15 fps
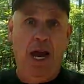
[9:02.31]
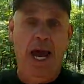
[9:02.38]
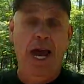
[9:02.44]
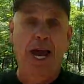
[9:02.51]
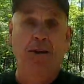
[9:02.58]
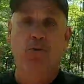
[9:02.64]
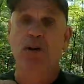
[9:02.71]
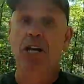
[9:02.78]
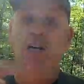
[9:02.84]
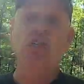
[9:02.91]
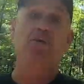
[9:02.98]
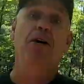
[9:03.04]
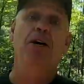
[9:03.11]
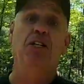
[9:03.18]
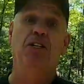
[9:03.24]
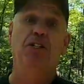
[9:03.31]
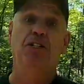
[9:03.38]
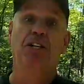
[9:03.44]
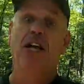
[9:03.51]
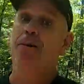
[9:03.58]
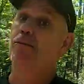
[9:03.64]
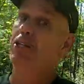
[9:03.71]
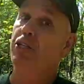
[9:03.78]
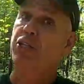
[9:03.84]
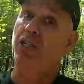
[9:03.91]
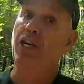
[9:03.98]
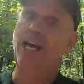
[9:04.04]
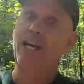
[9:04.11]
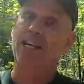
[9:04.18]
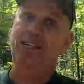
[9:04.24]
And what else am I going to say? I'm going to
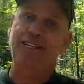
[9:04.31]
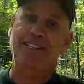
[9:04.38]
say